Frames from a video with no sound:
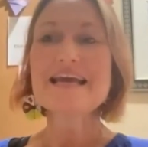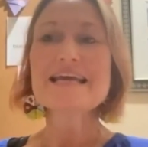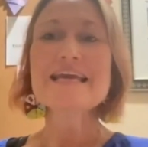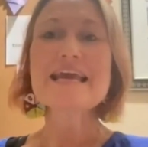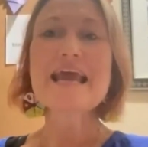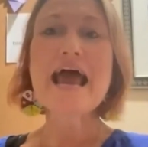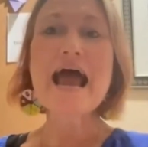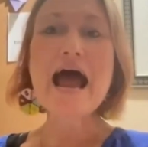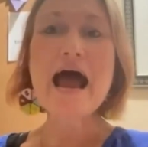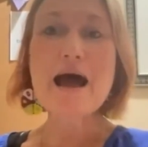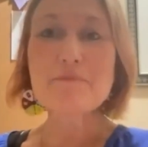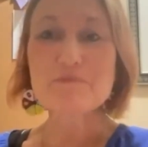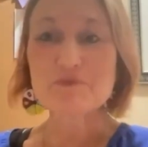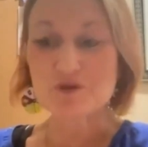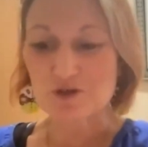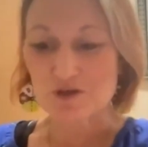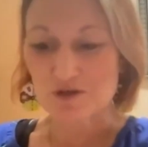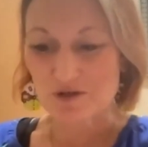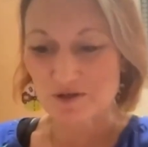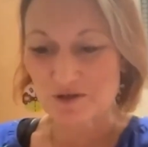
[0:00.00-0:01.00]

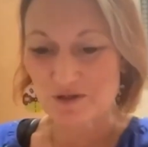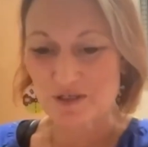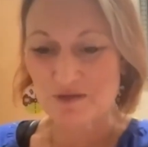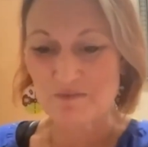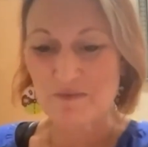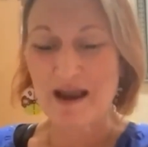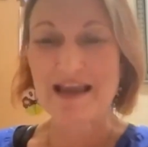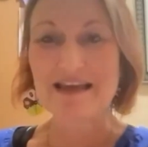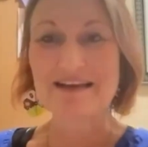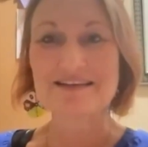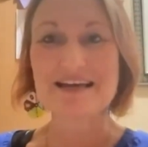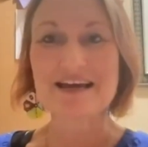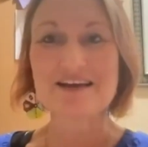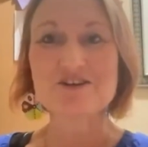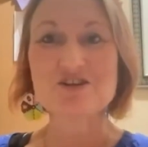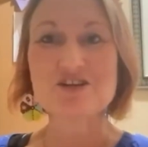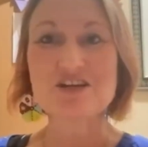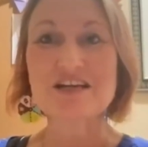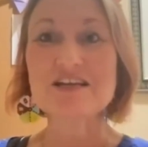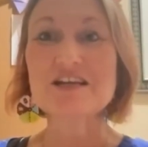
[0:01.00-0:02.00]
Captures my
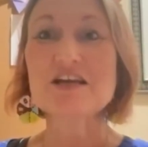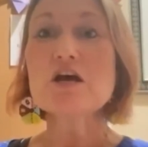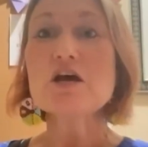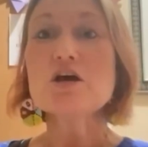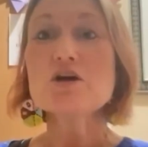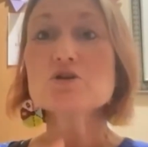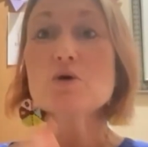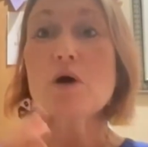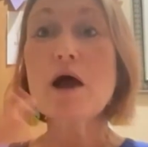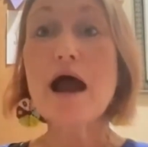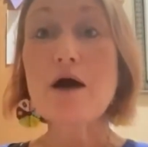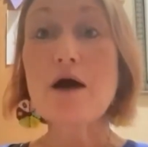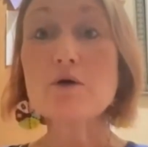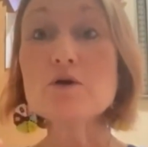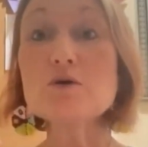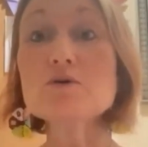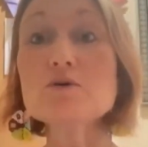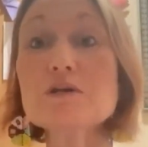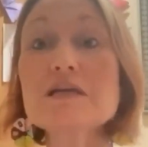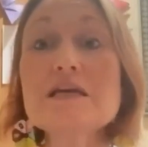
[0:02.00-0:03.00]
attention. So
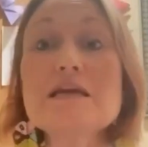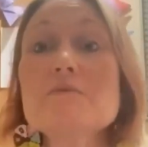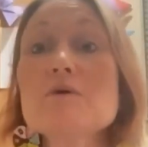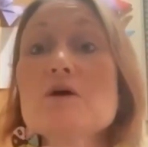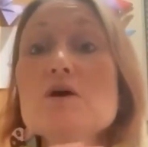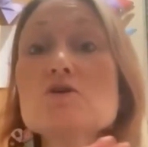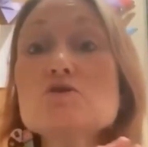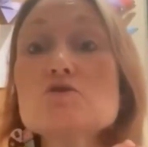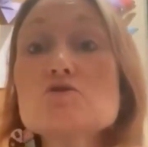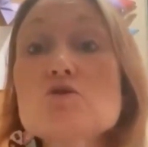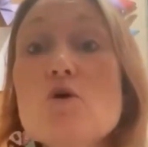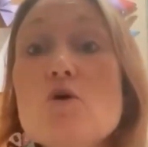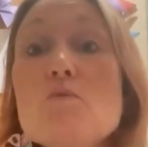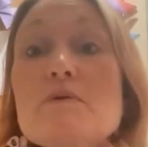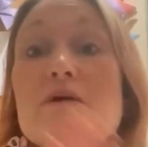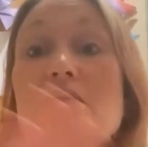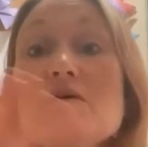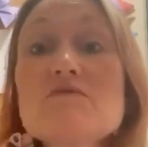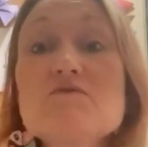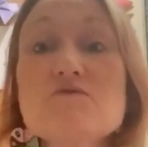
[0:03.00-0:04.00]
don't
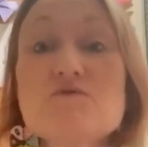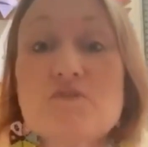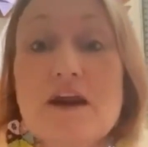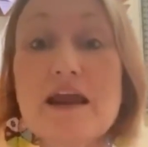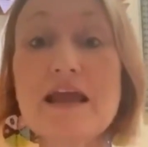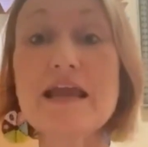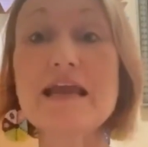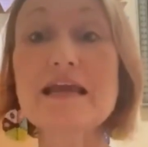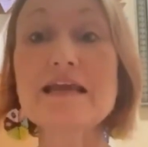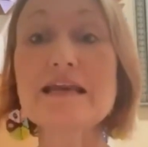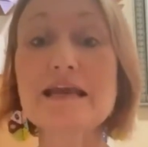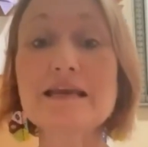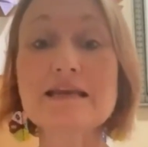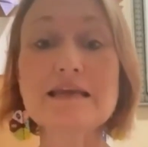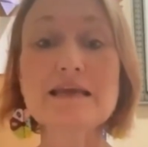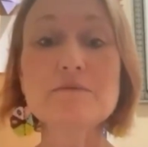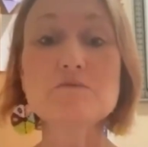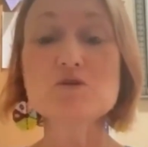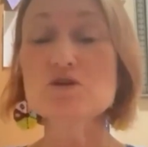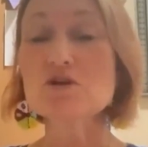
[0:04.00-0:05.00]
be afraid, and
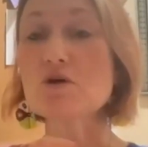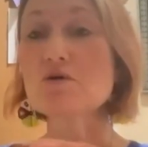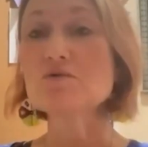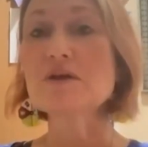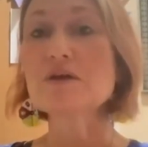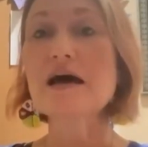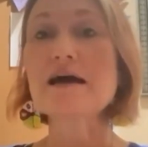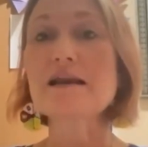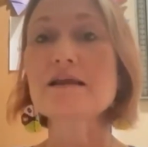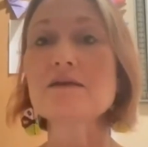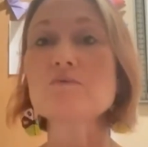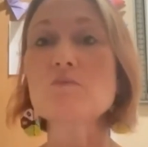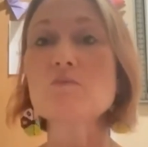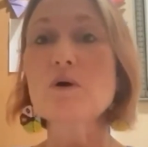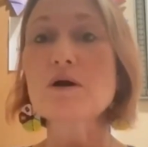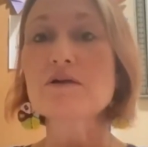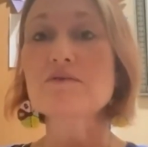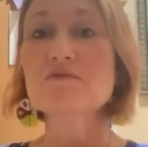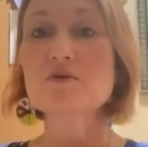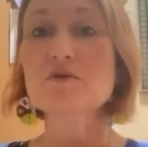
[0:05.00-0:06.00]
Kim showed that in
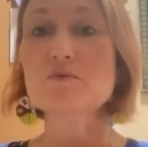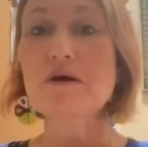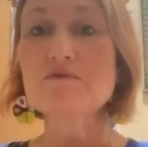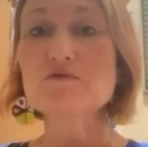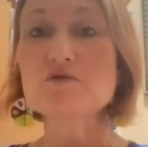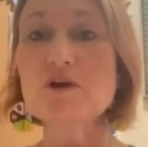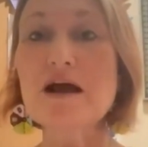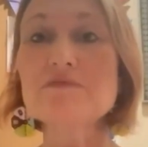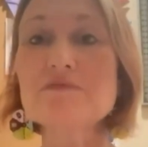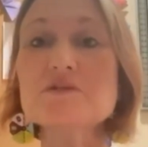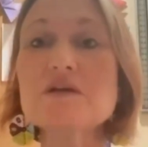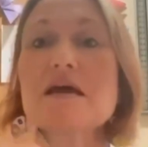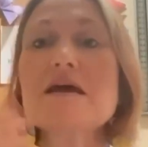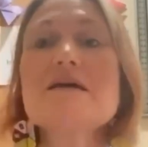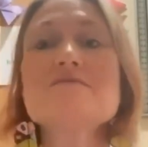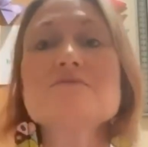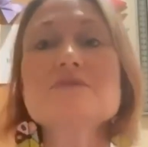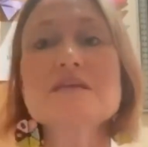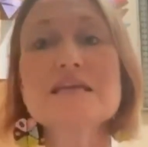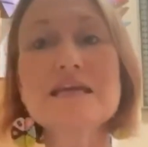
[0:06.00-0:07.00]
one of the rough drafts,
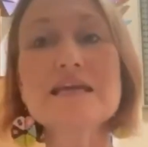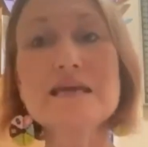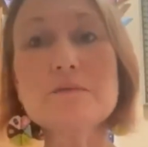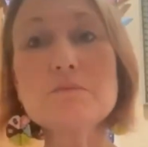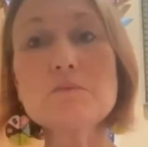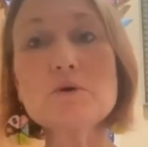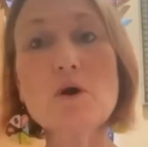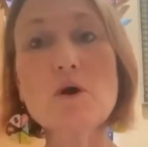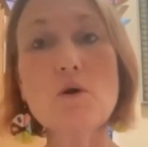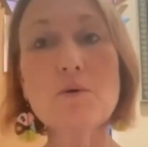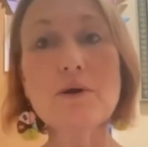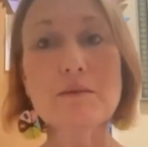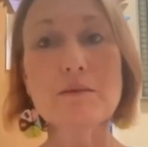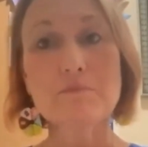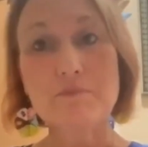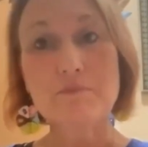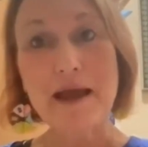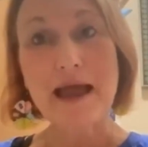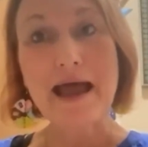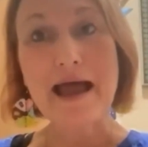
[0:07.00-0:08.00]
to keep going
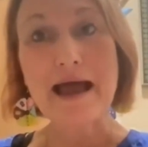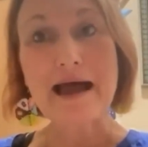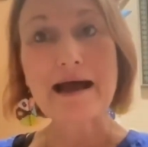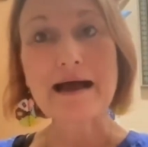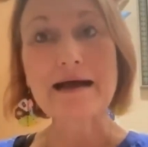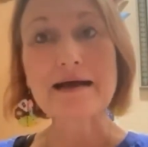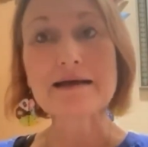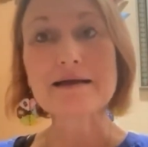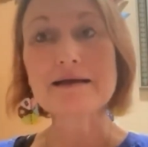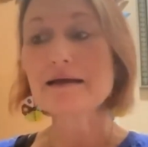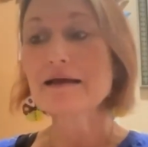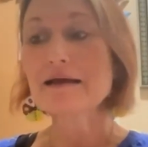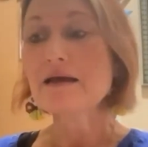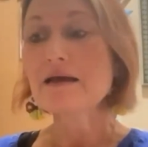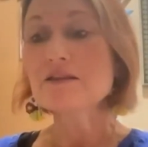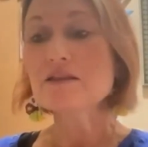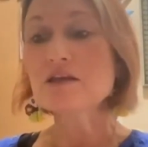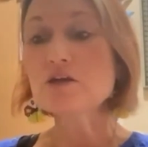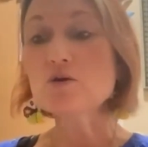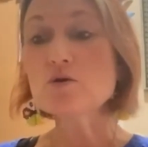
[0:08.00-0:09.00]
back,
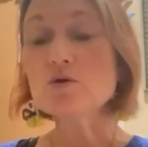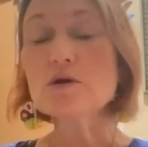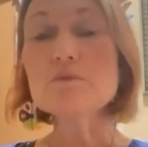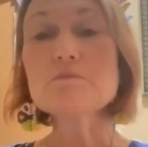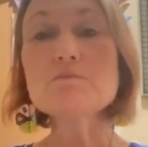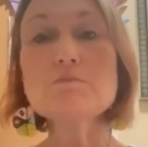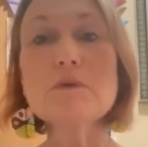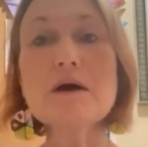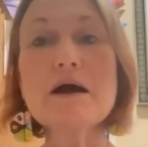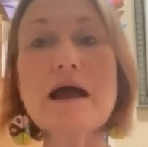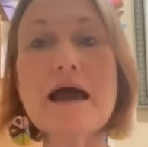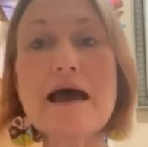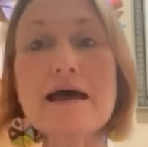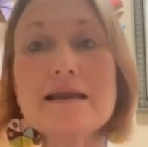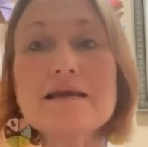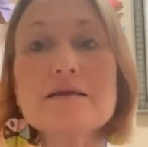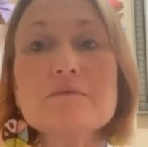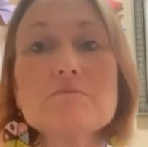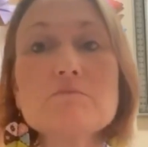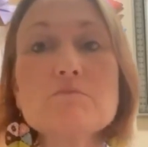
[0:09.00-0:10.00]
that you can
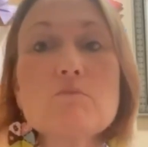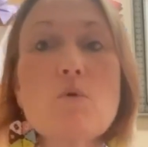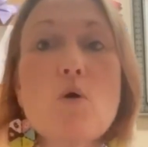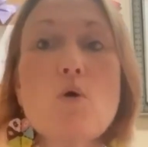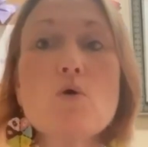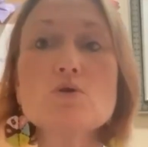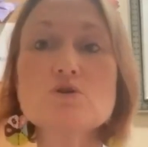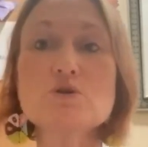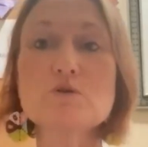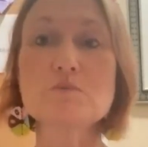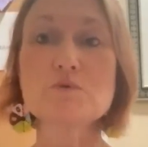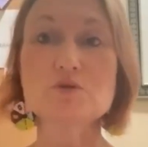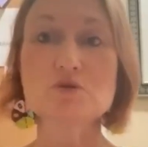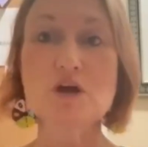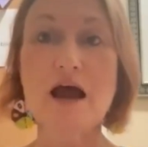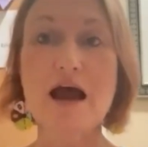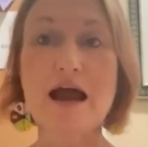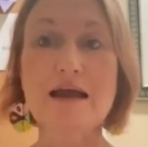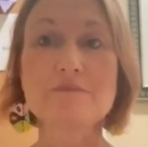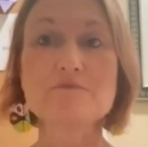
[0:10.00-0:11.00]
edit multiple
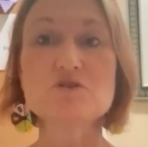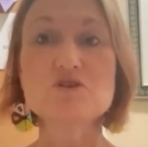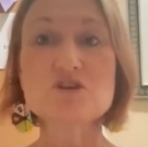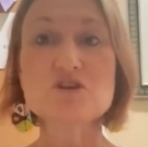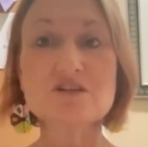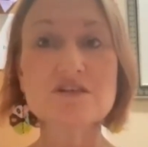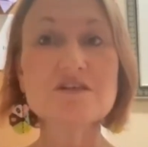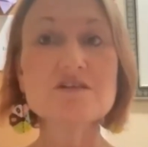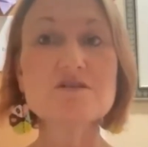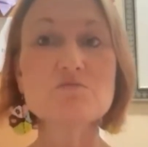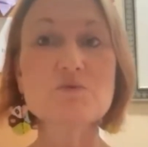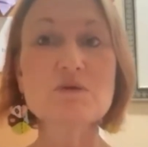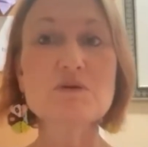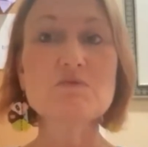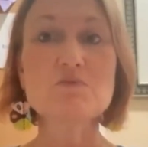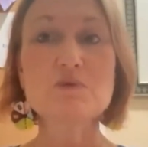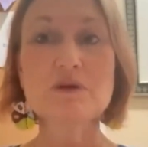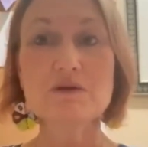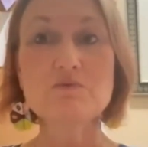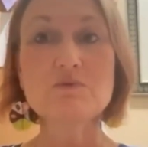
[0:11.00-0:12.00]
times. Just as we
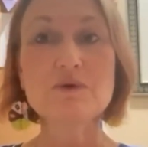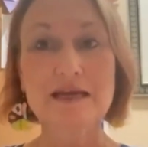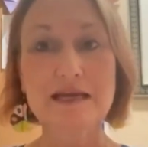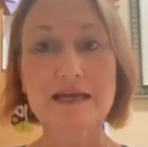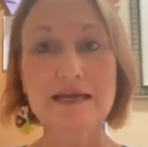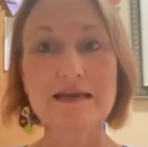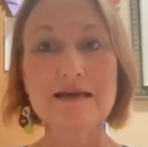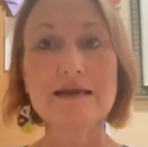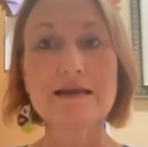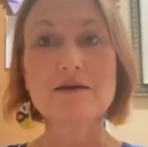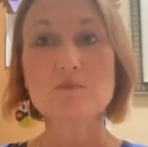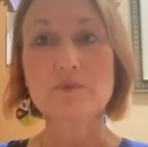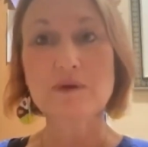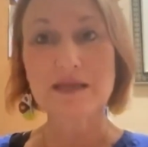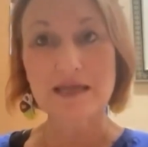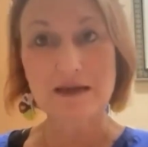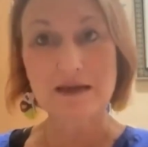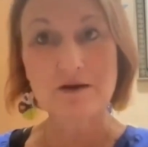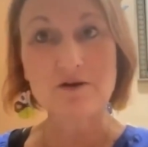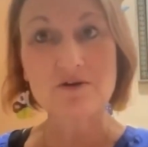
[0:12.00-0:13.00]
reread and we
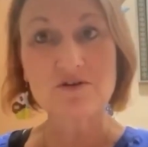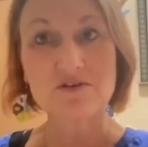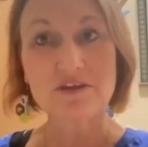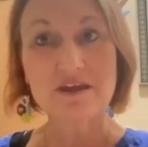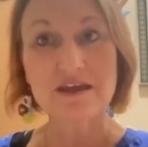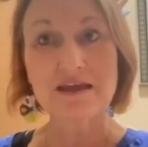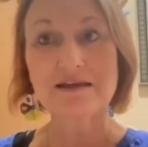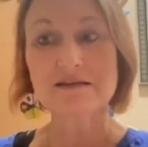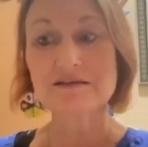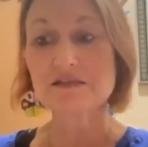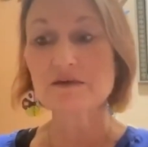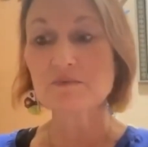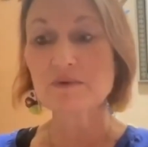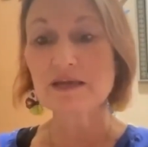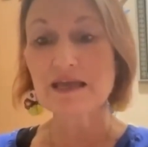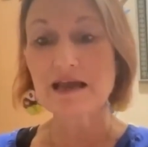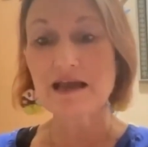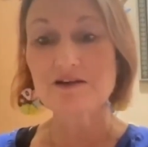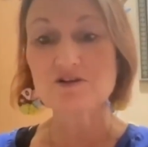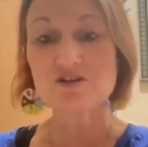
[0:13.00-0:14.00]
hear things and we
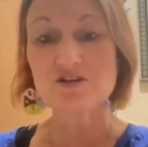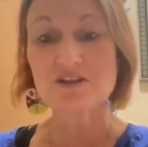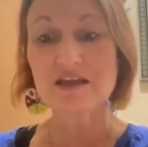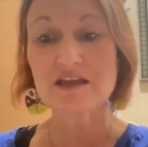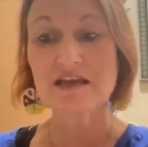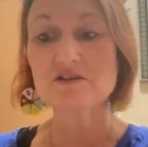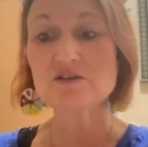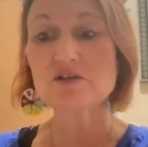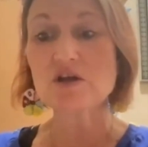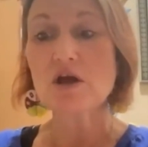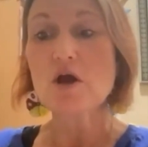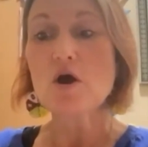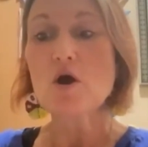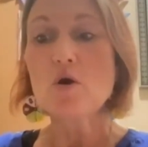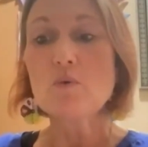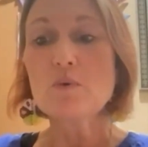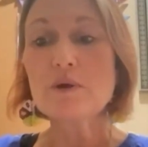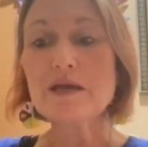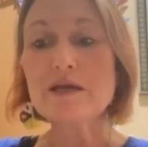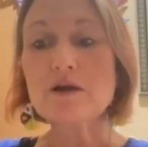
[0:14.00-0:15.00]
catch things,
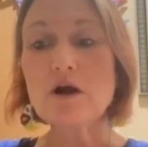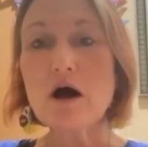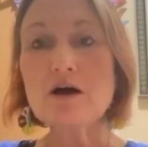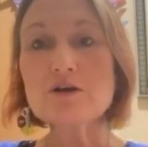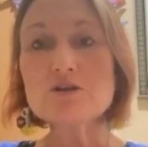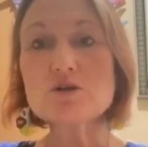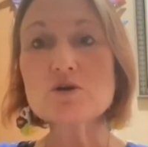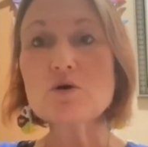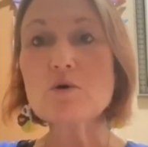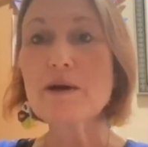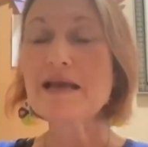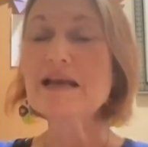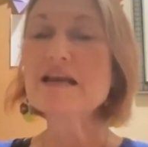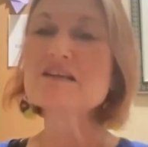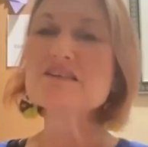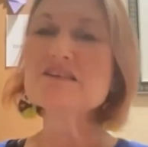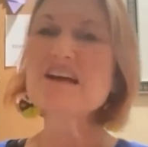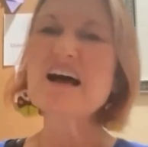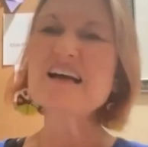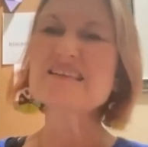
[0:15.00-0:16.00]
we can also go, and
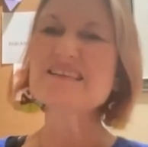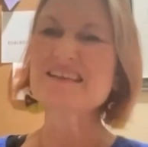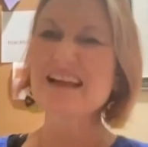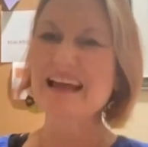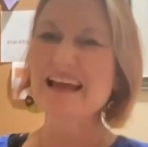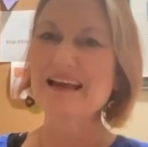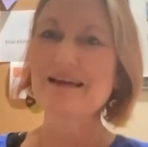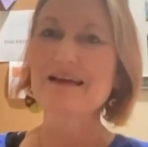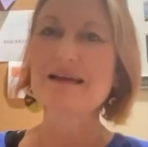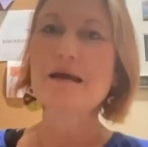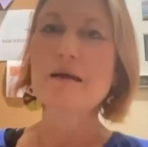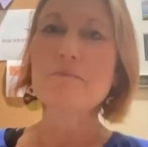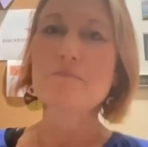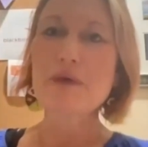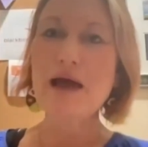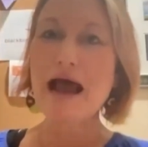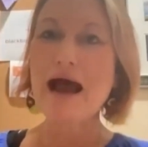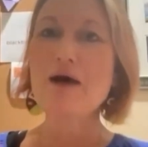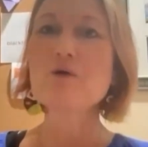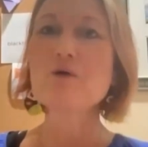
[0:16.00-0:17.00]
it's not to
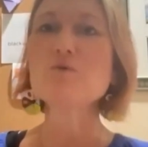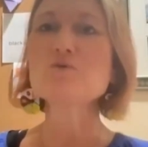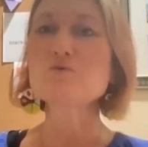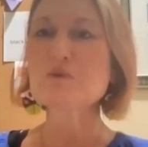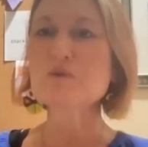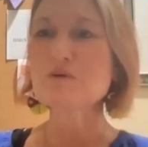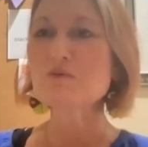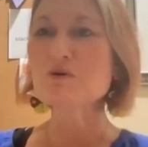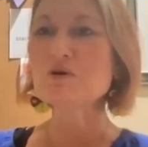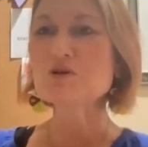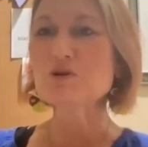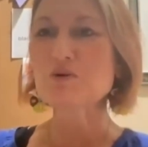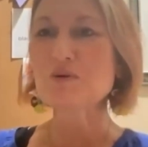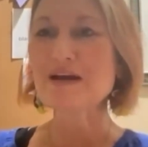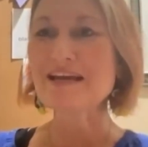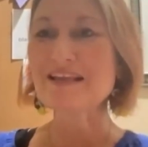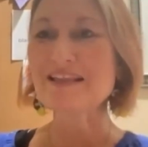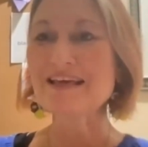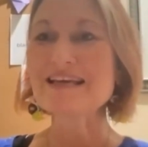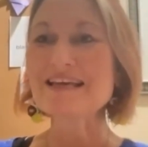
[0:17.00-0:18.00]
pound when we're
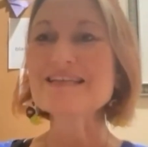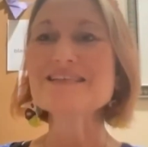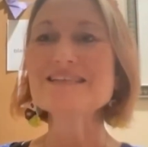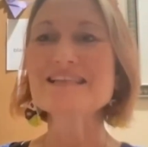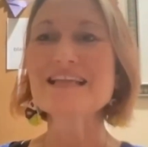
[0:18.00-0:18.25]
doing this.